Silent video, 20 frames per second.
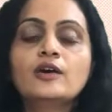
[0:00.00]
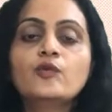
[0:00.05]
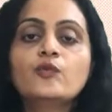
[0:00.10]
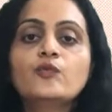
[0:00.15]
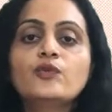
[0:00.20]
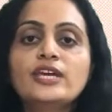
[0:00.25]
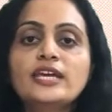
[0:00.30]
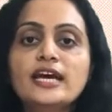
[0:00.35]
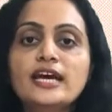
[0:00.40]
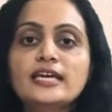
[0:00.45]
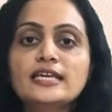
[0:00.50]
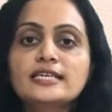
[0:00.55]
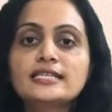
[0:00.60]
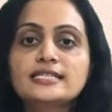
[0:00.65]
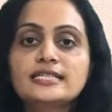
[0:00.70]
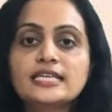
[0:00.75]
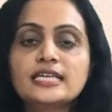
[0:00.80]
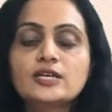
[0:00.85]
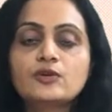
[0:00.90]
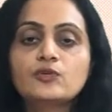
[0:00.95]
Vi
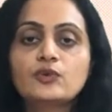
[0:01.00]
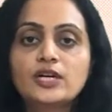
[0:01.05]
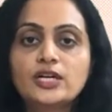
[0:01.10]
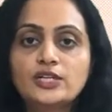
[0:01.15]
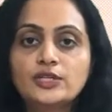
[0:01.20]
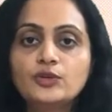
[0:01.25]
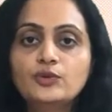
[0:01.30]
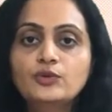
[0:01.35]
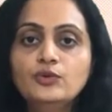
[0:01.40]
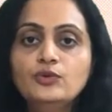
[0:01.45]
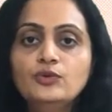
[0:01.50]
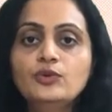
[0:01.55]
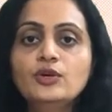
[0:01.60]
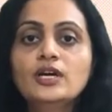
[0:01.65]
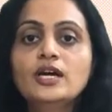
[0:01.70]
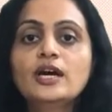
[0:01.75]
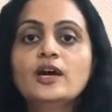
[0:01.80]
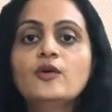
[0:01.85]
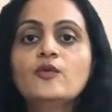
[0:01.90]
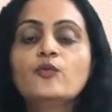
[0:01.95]
is equal to
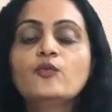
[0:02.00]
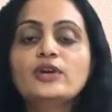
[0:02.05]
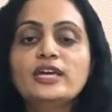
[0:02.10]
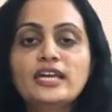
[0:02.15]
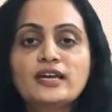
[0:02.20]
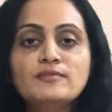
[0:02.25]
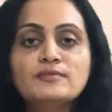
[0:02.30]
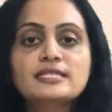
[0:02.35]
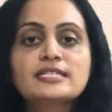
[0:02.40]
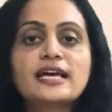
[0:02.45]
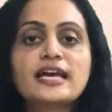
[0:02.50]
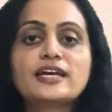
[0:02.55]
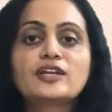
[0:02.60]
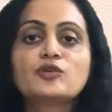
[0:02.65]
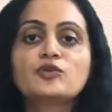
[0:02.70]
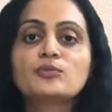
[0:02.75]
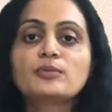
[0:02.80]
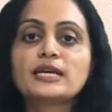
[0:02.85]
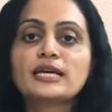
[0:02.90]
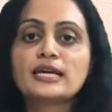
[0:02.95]
Vm sin
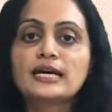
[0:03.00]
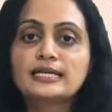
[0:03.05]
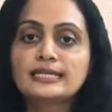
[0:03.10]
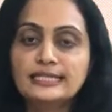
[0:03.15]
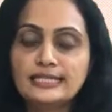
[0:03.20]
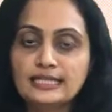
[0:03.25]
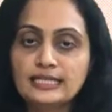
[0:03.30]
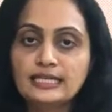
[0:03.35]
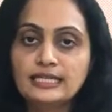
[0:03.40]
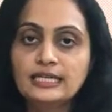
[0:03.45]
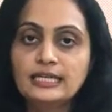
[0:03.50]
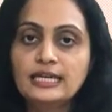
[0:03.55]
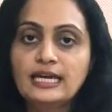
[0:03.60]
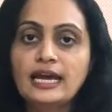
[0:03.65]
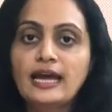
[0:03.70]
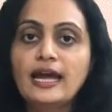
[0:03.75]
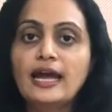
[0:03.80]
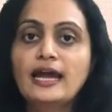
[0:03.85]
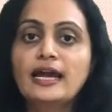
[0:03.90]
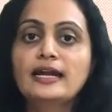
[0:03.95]
omega t,
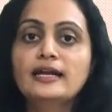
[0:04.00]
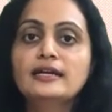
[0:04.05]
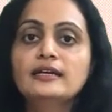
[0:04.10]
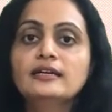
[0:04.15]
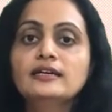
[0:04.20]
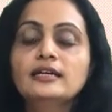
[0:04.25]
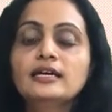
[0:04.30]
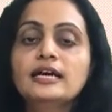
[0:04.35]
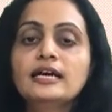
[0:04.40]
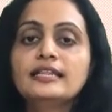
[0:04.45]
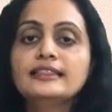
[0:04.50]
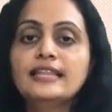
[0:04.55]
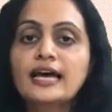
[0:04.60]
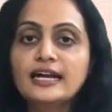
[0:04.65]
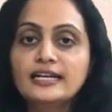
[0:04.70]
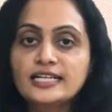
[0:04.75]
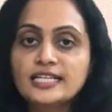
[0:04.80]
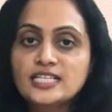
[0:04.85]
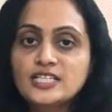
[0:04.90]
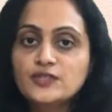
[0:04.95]
and
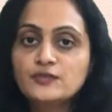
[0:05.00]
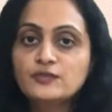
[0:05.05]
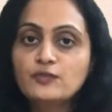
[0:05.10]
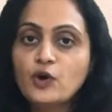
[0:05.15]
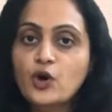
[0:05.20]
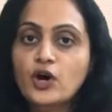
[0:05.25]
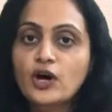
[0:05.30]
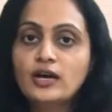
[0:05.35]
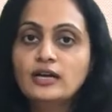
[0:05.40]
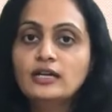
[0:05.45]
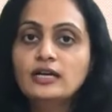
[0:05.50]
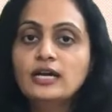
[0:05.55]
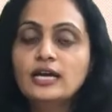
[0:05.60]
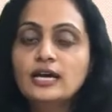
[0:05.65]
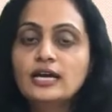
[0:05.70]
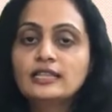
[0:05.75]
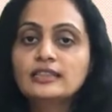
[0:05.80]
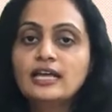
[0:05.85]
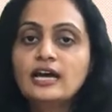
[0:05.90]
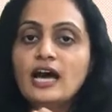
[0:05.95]
that is for
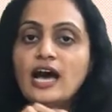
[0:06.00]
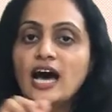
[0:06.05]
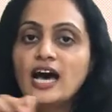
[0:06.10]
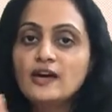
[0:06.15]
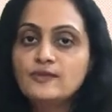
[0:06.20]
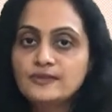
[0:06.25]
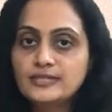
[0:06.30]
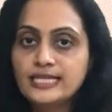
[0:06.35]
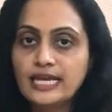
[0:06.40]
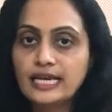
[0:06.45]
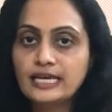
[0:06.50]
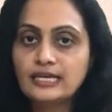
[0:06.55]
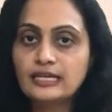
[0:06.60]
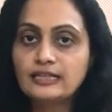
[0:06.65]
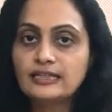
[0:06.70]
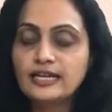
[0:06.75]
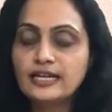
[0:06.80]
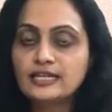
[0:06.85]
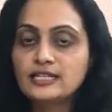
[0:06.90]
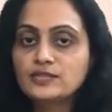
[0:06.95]
the half cycle,
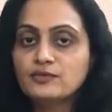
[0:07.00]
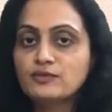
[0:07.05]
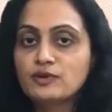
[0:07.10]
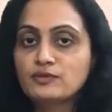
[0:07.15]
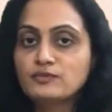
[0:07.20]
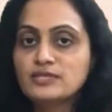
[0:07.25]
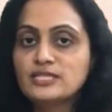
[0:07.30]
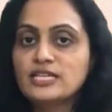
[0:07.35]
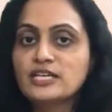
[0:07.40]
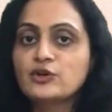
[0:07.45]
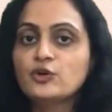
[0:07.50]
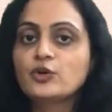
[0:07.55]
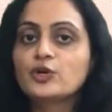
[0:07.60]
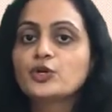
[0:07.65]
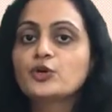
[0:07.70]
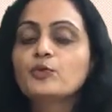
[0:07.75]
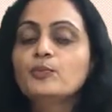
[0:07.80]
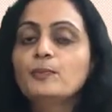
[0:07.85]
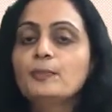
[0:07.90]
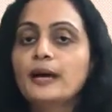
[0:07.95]
that is from 0
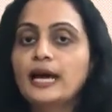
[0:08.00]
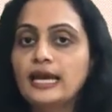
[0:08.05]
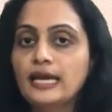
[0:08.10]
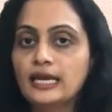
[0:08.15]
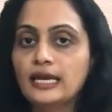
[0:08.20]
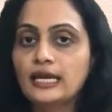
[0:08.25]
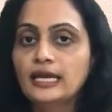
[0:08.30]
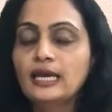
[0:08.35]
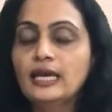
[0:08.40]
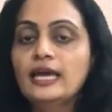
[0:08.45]
to pi.